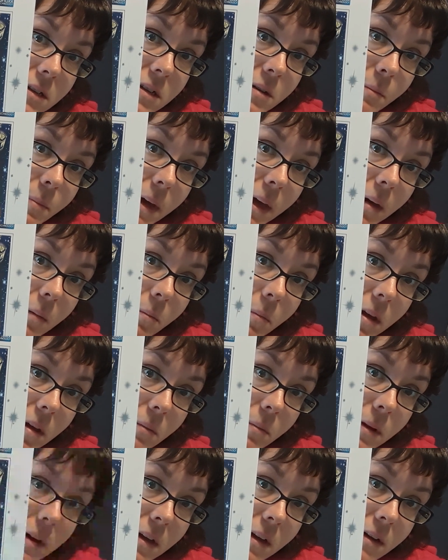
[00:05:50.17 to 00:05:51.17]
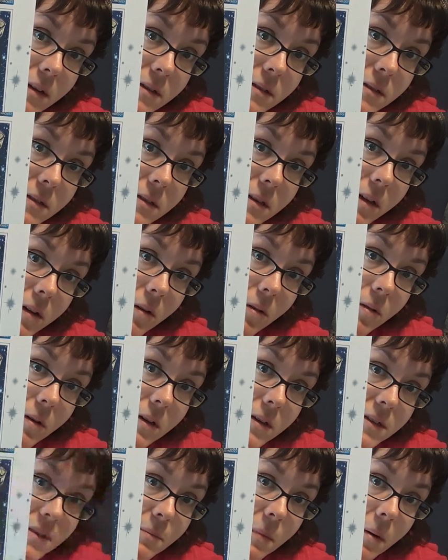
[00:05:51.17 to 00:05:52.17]
to Bambi because, you know,
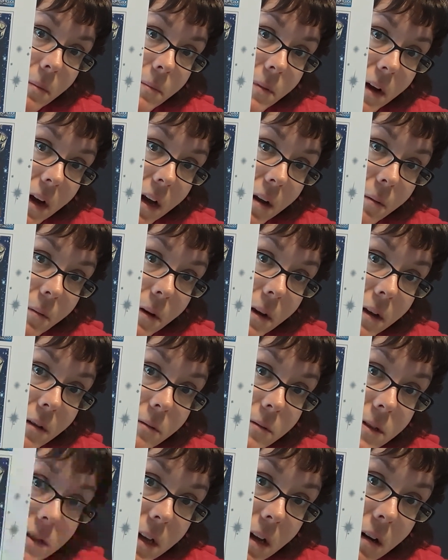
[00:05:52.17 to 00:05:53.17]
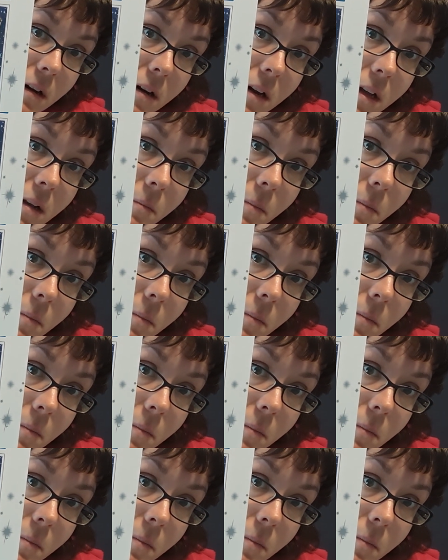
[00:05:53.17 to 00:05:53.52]
his mom died when he was young, and